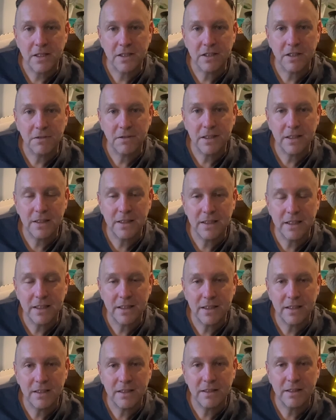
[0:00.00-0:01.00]
so
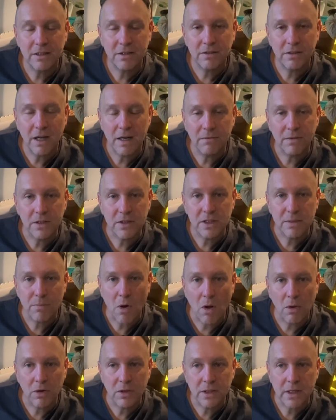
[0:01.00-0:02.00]
it's still kind of a
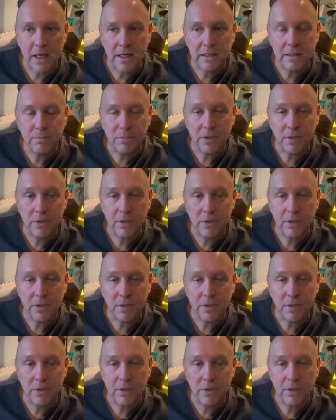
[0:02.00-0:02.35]
smaller sized